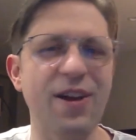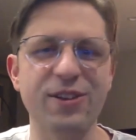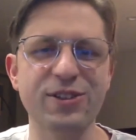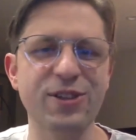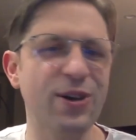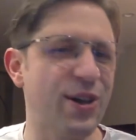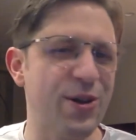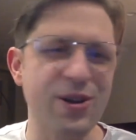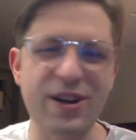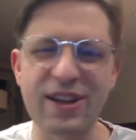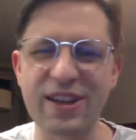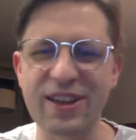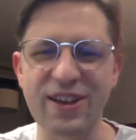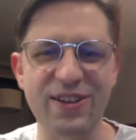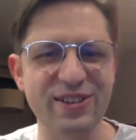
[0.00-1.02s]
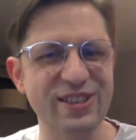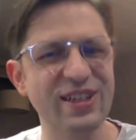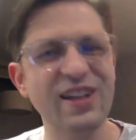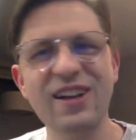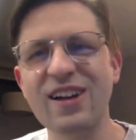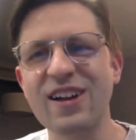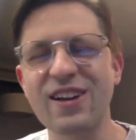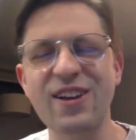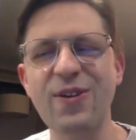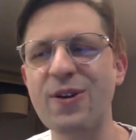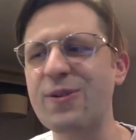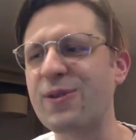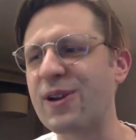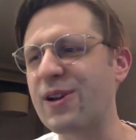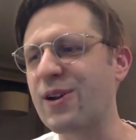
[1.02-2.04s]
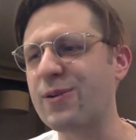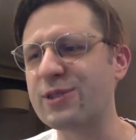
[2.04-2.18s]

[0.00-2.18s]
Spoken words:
There's no Unity, there no Unreal.